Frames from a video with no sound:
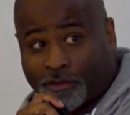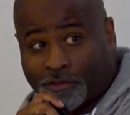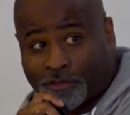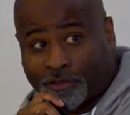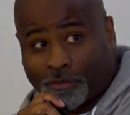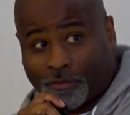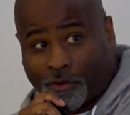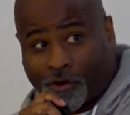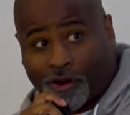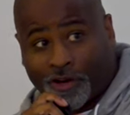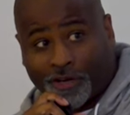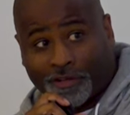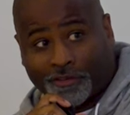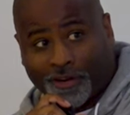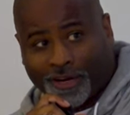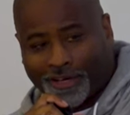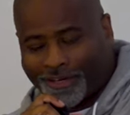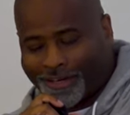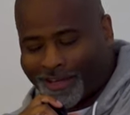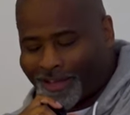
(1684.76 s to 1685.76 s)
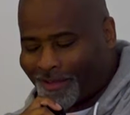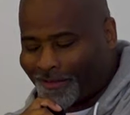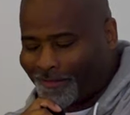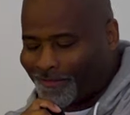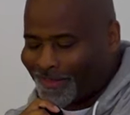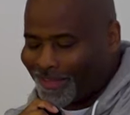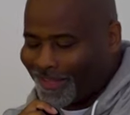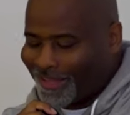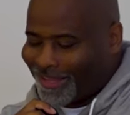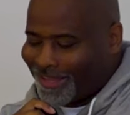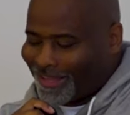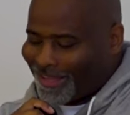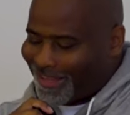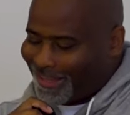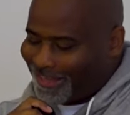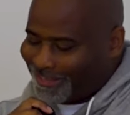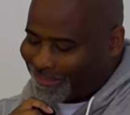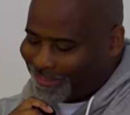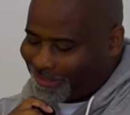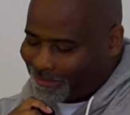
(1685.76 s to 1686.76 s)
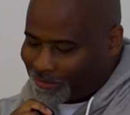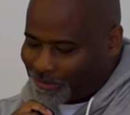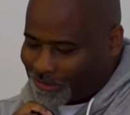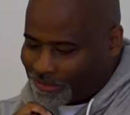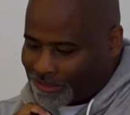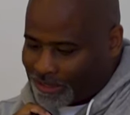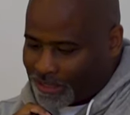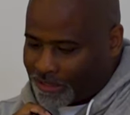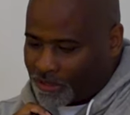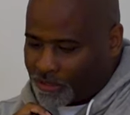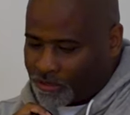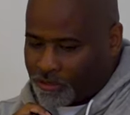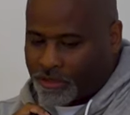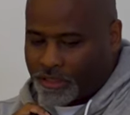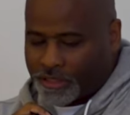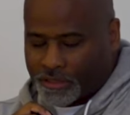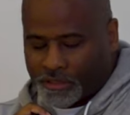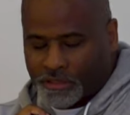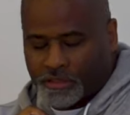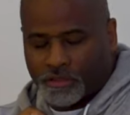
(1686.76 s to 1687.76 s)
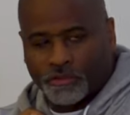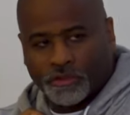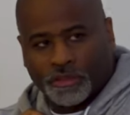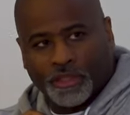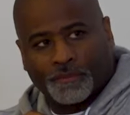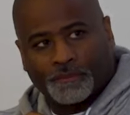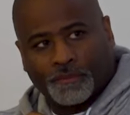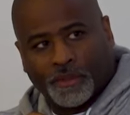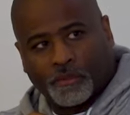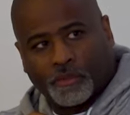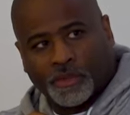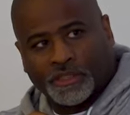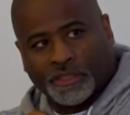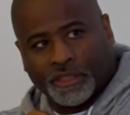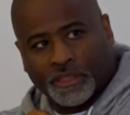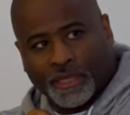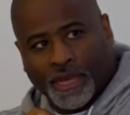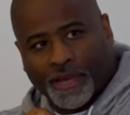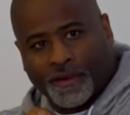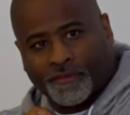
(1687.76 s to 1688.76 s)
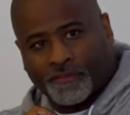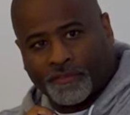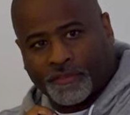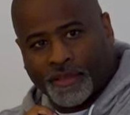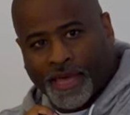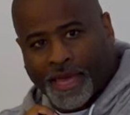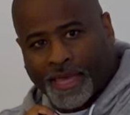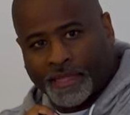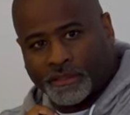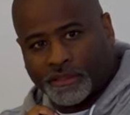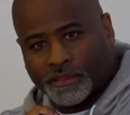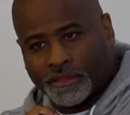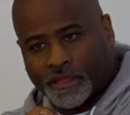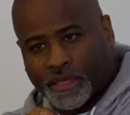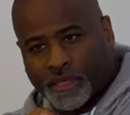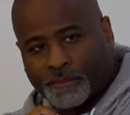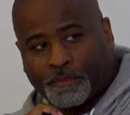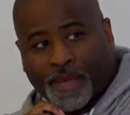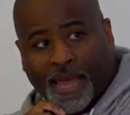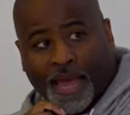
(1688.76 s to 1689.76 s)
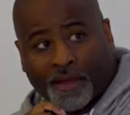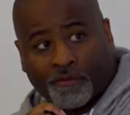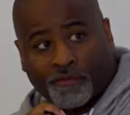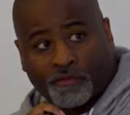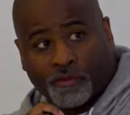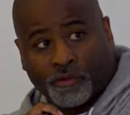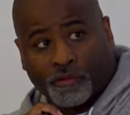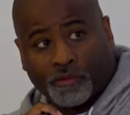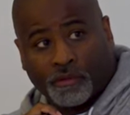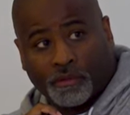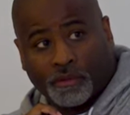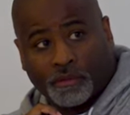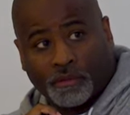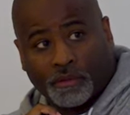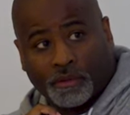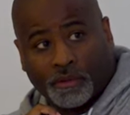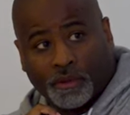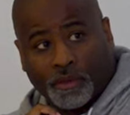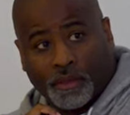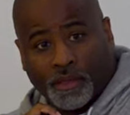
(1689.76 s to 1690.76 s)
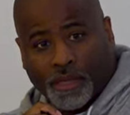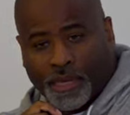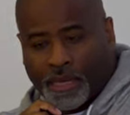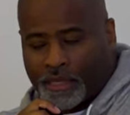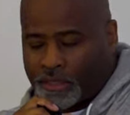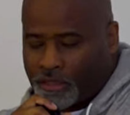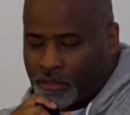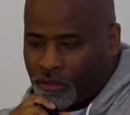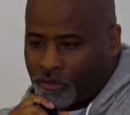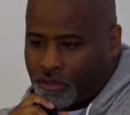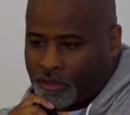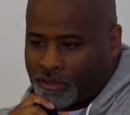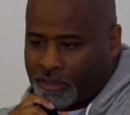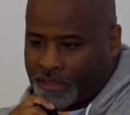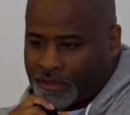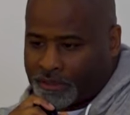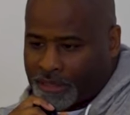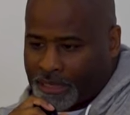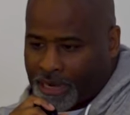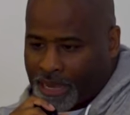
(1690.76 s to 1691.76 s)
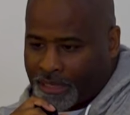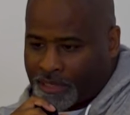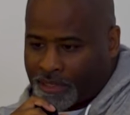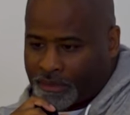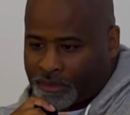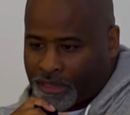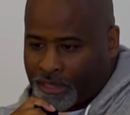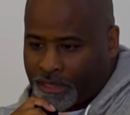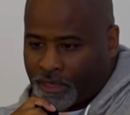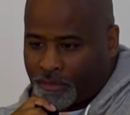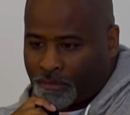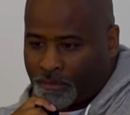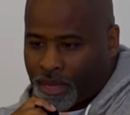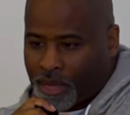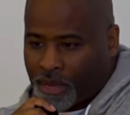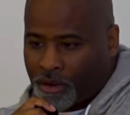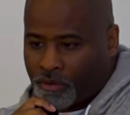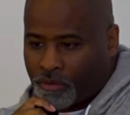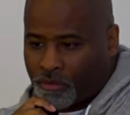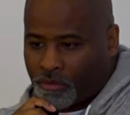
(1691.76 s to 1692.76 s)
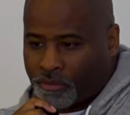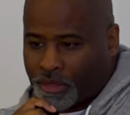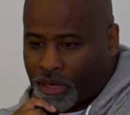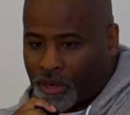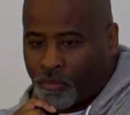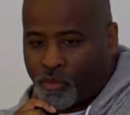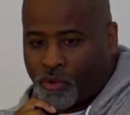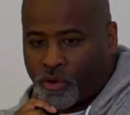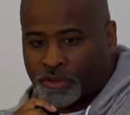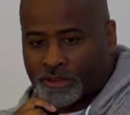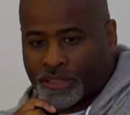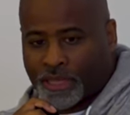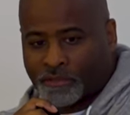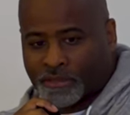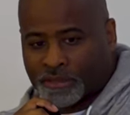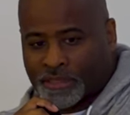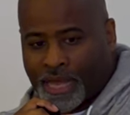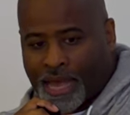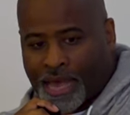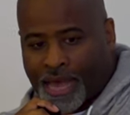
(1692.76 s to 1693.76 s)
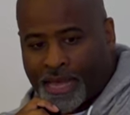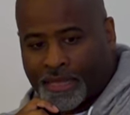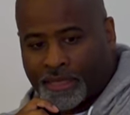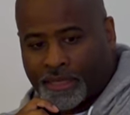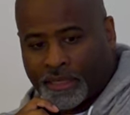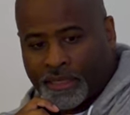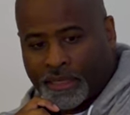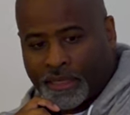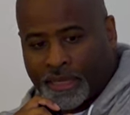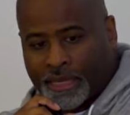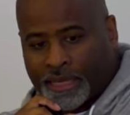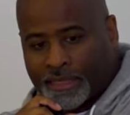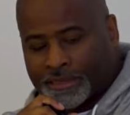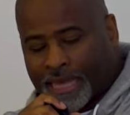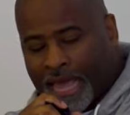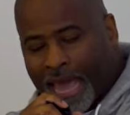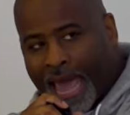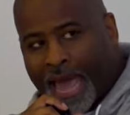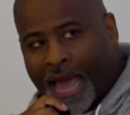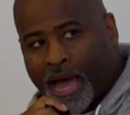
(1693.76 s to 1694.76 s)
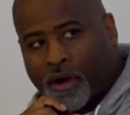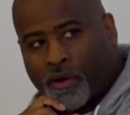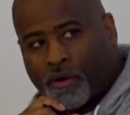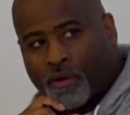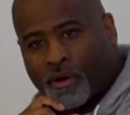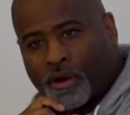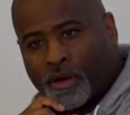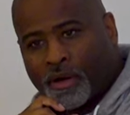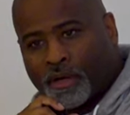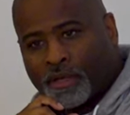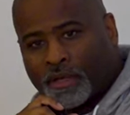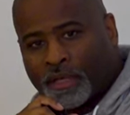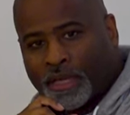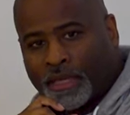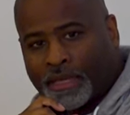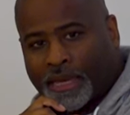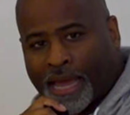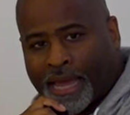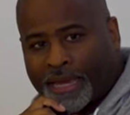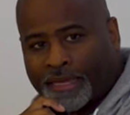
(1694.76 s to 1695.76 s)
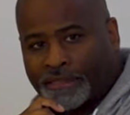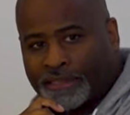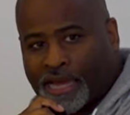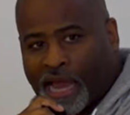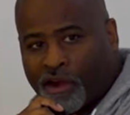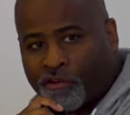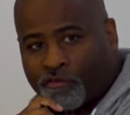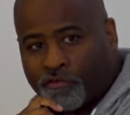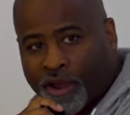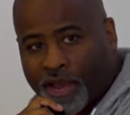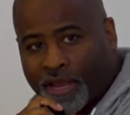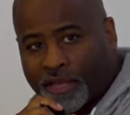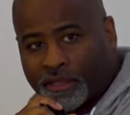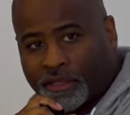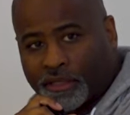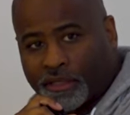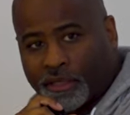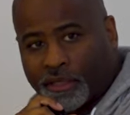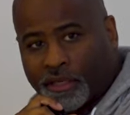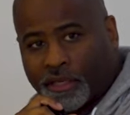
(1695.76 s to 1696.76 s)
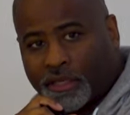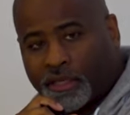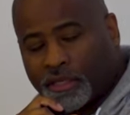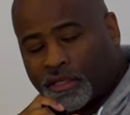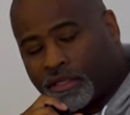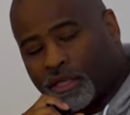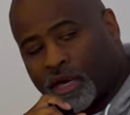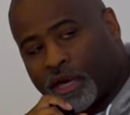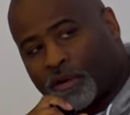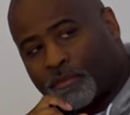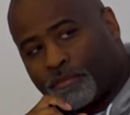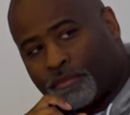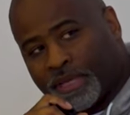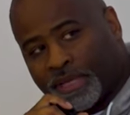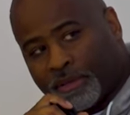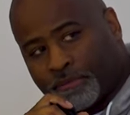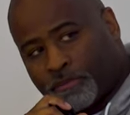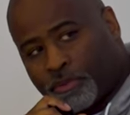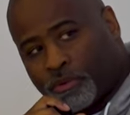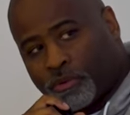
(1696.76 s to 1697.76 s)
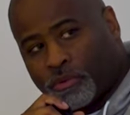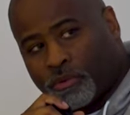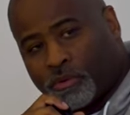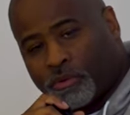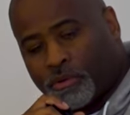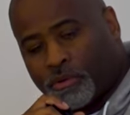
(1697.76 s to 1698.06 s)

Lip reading: going to a party right now. And she was just like, you need to do something with your life that's impactful. And the only thing that I could think about when I walked outside is how can I direct young people